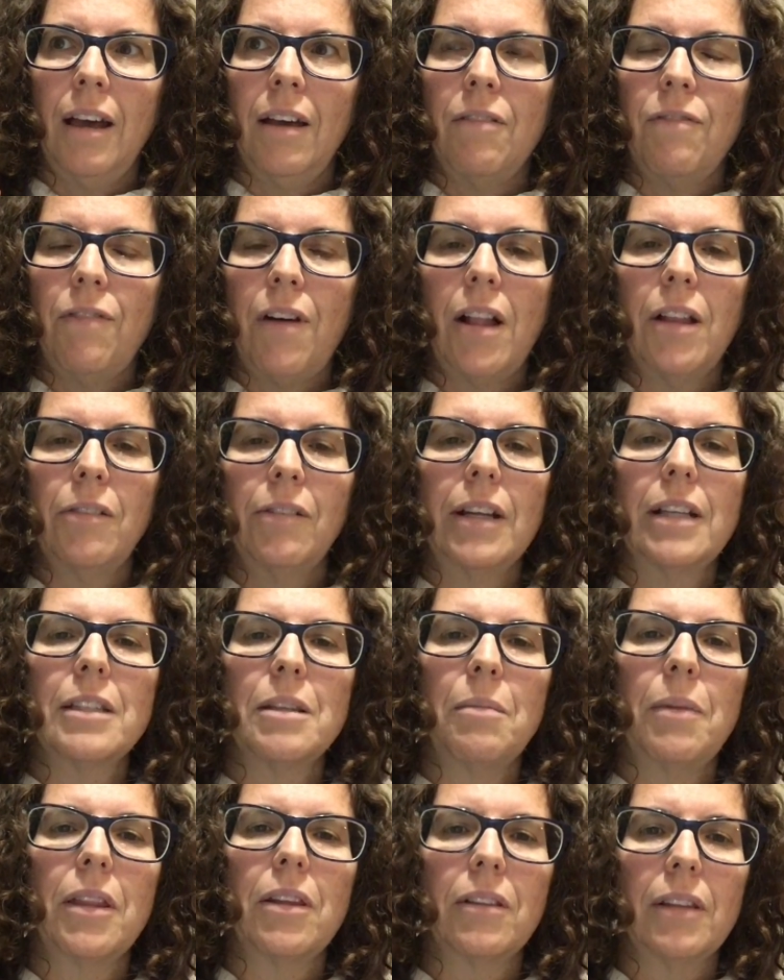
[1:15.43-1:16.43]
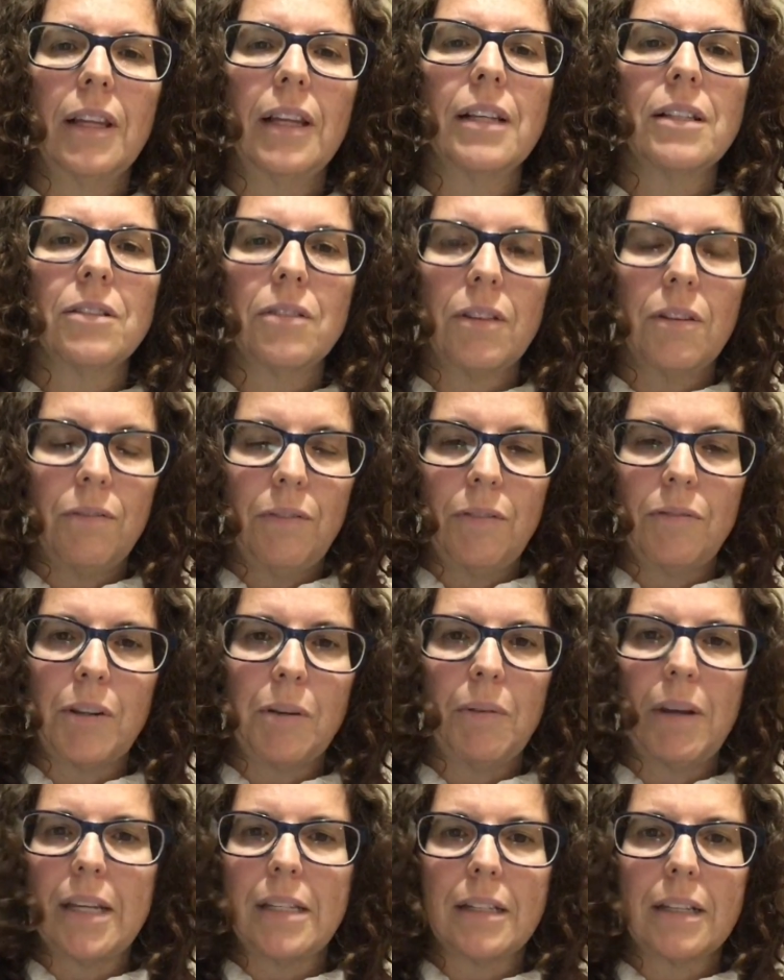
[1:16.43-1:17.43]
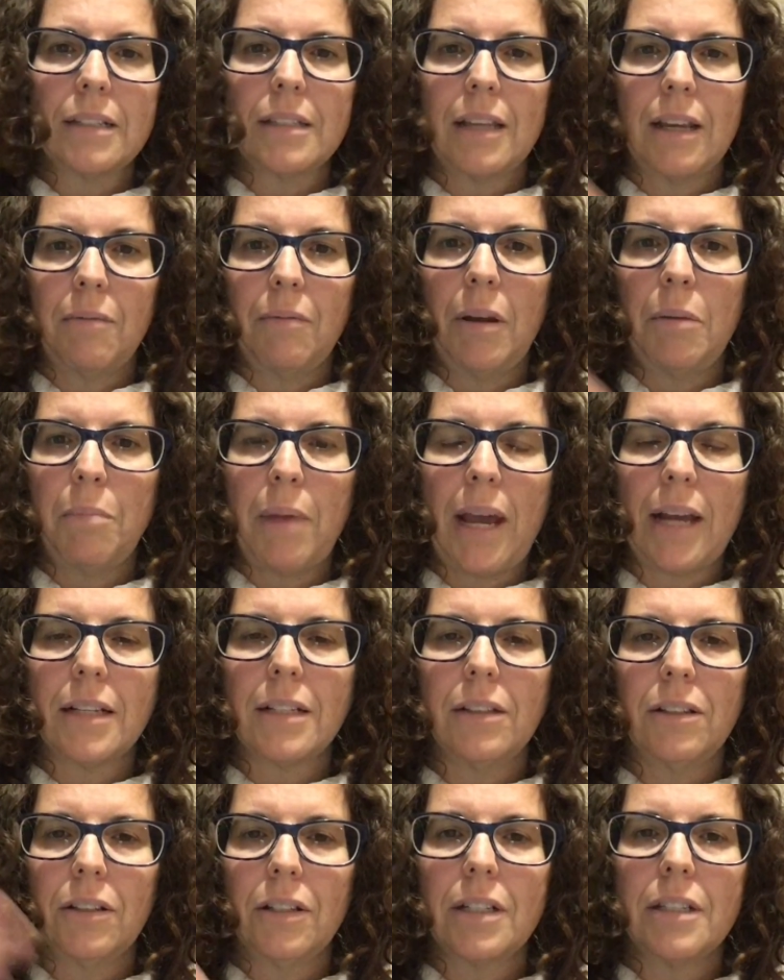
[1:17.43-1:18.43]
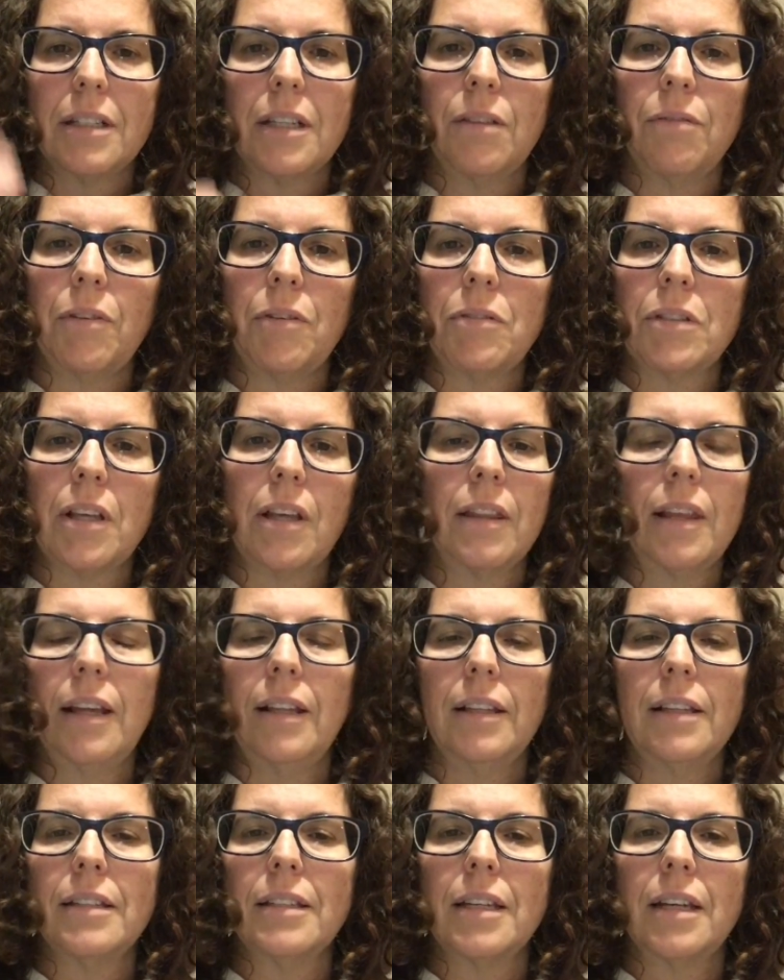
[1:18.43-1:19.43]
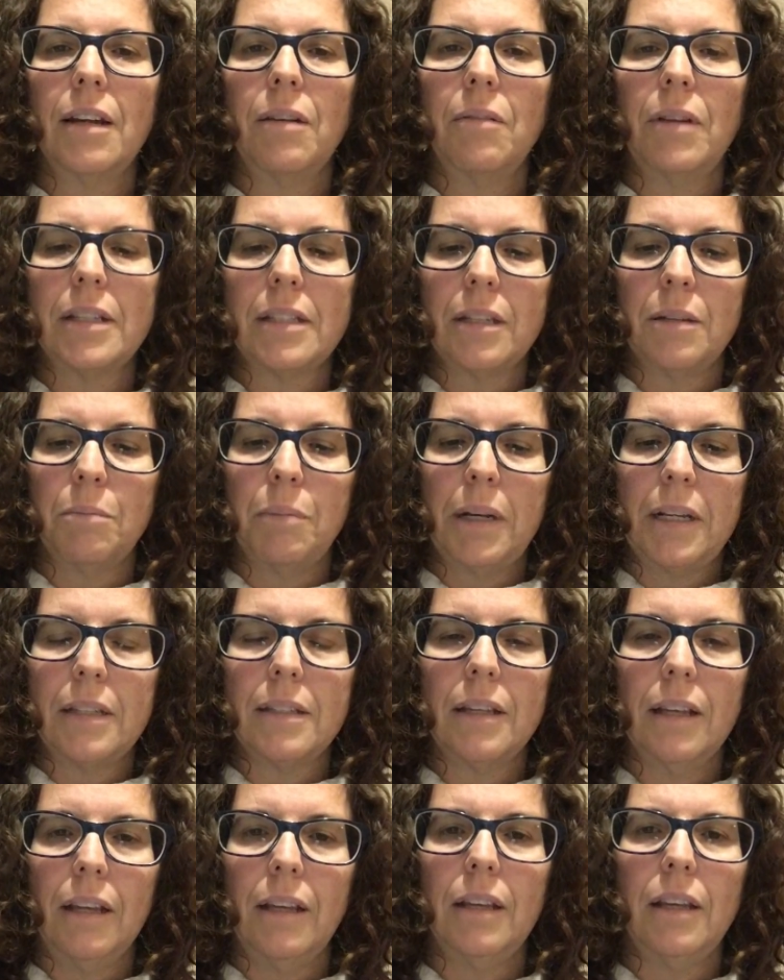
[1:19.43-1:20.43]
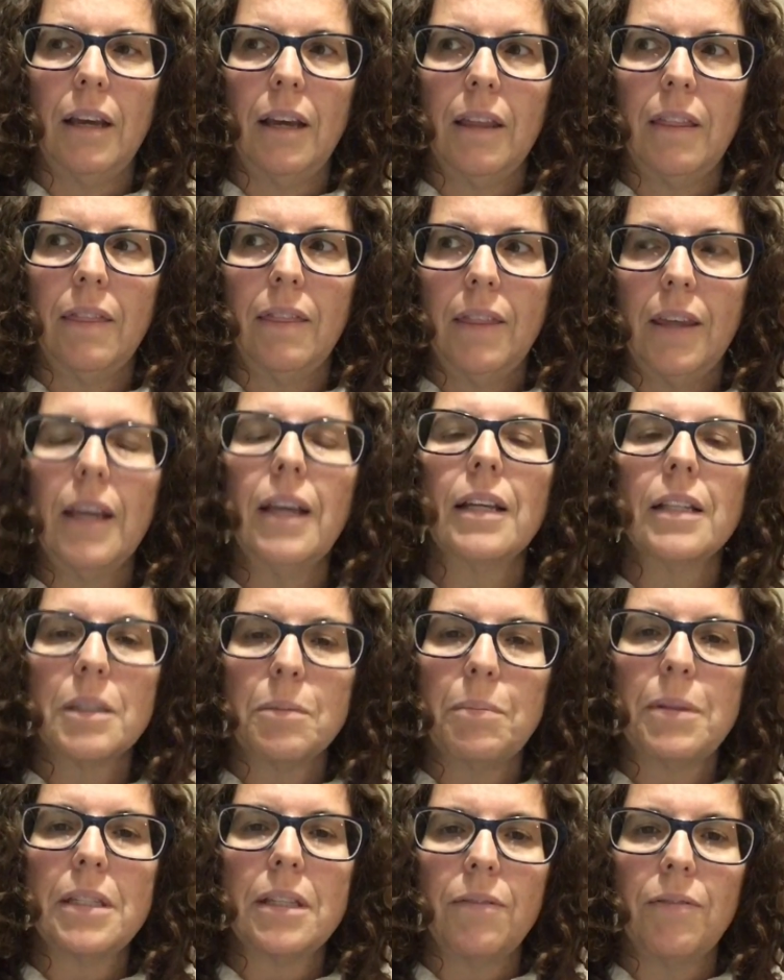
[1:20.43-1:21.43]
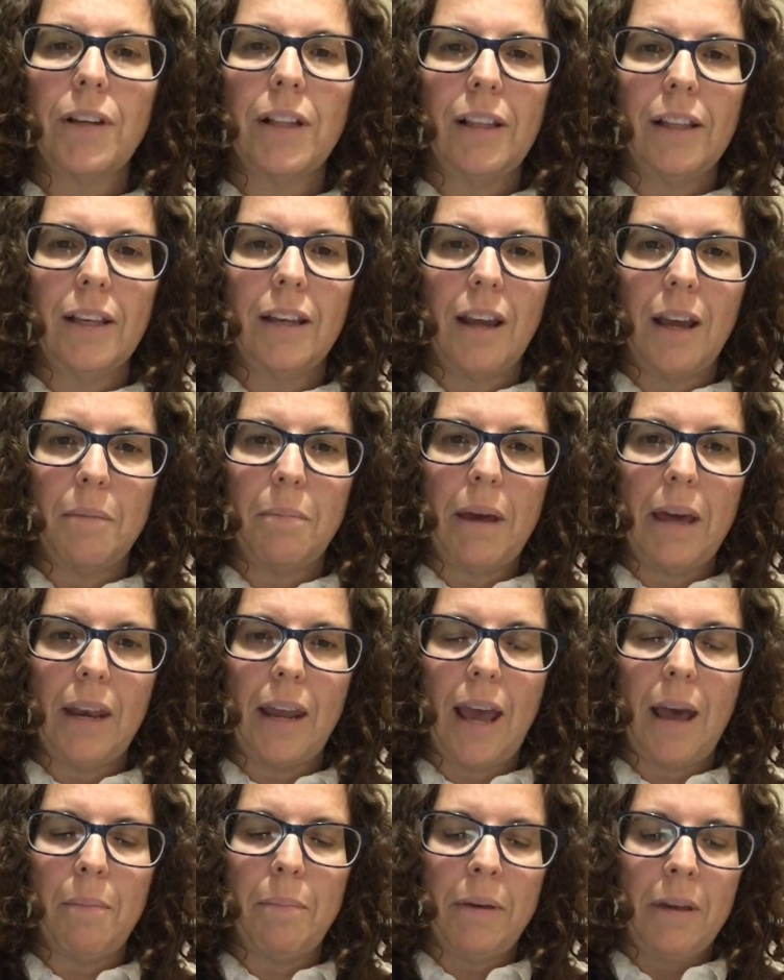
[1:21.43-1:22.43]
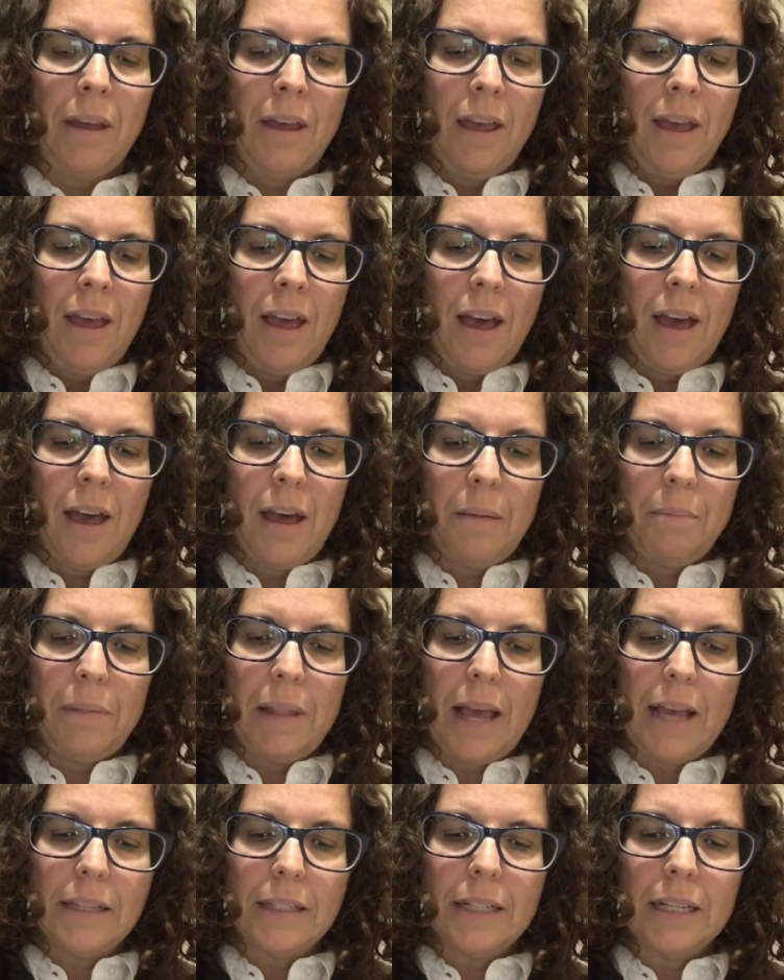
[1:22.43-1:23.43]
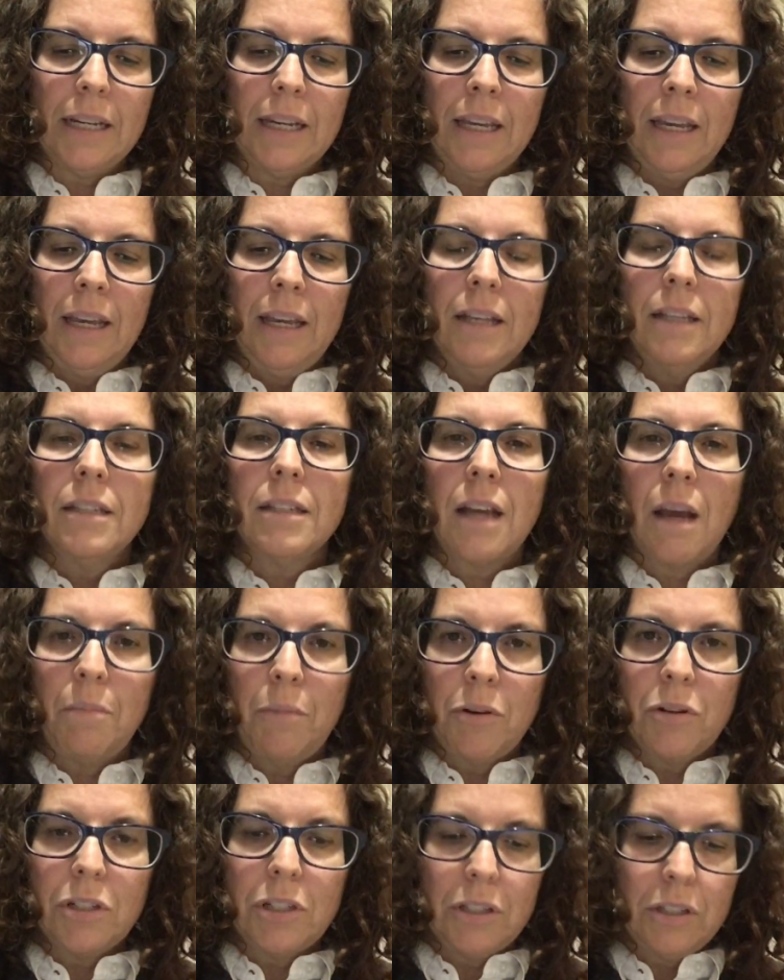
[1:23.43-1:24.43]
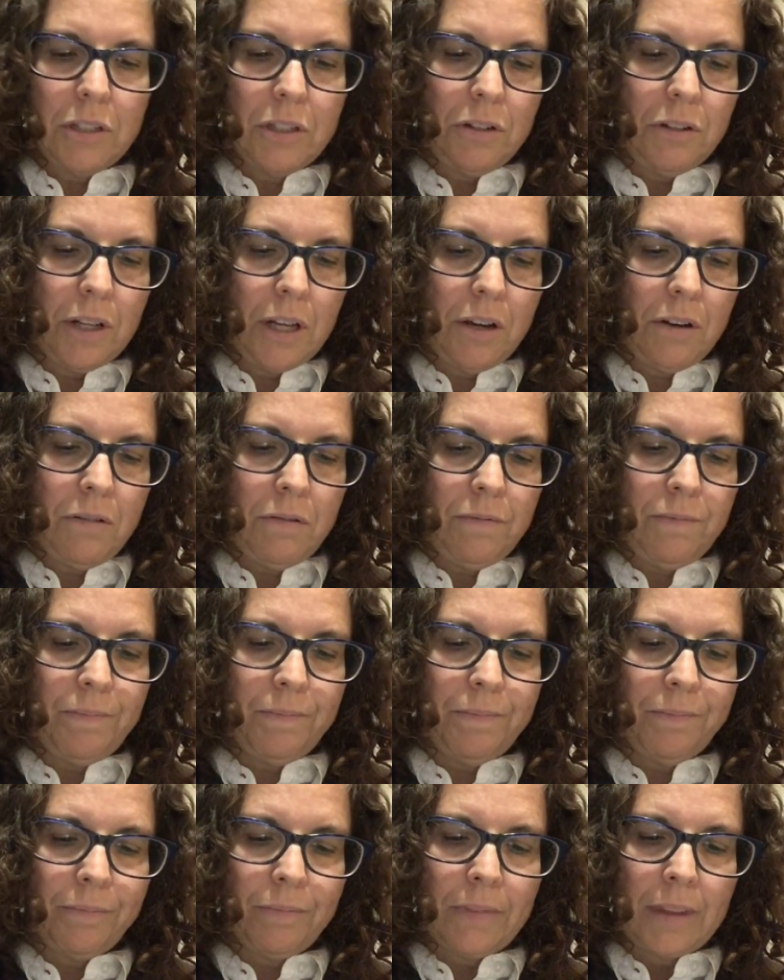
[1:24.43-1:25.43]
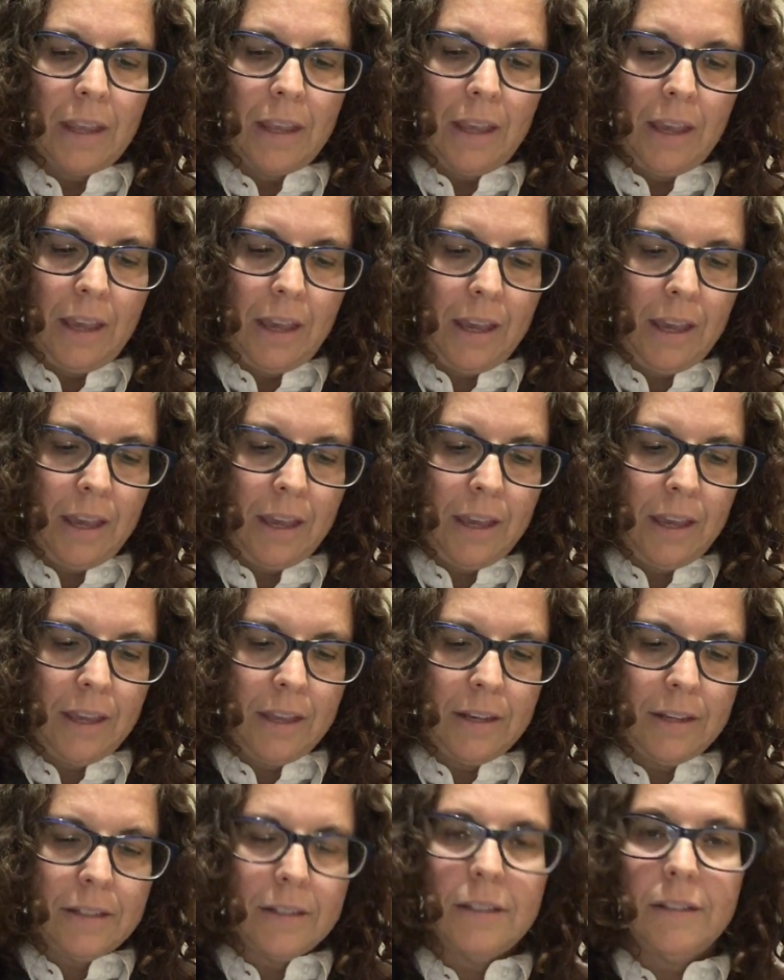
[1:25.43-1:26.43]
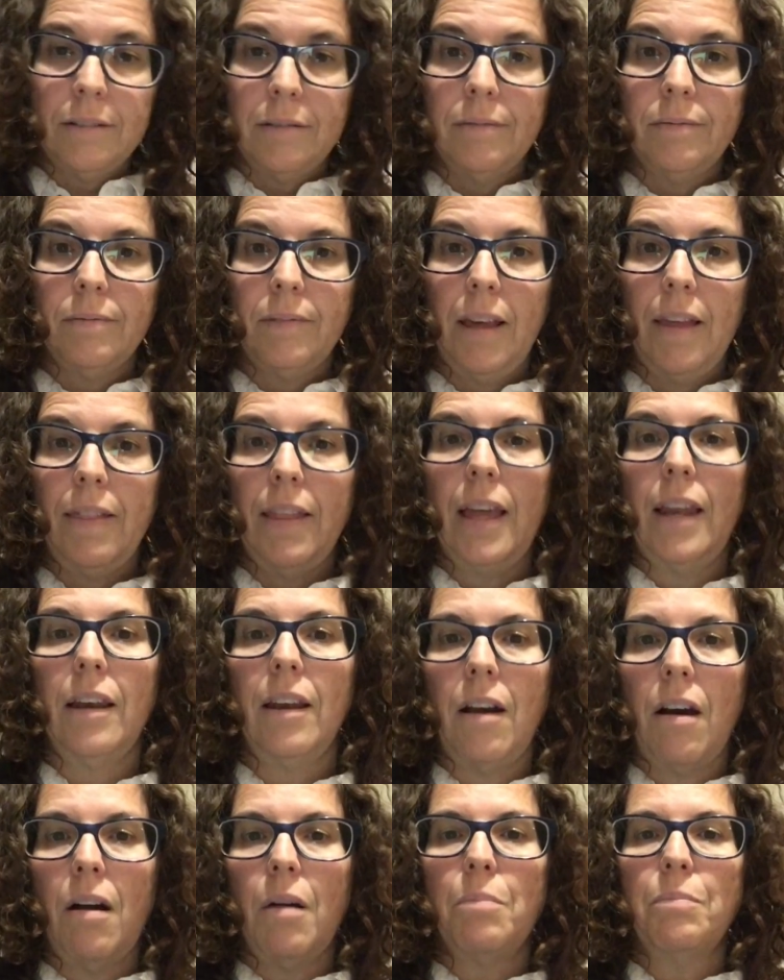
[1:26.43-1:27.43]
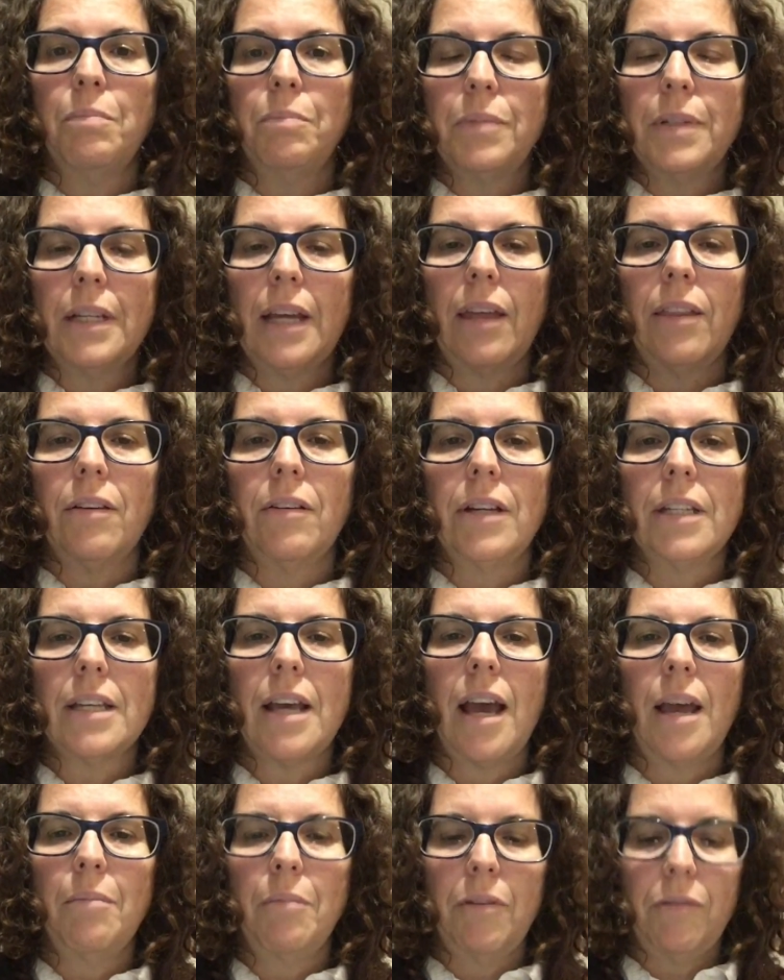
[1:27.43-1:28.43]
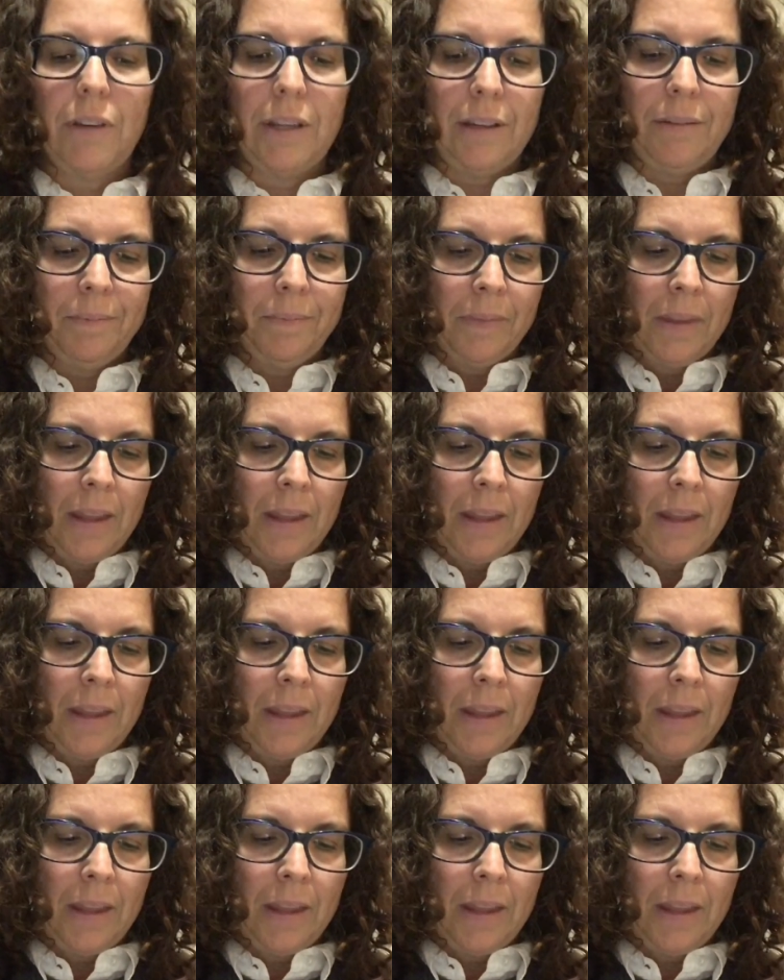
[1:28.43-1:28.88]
following some other links through the 50 Ways, because I went back to look to see if it was on that list and it wasn't. But it's I think it's specifically an iPad app. Plastic, Stop Motion Studio, and then all together into iMovie.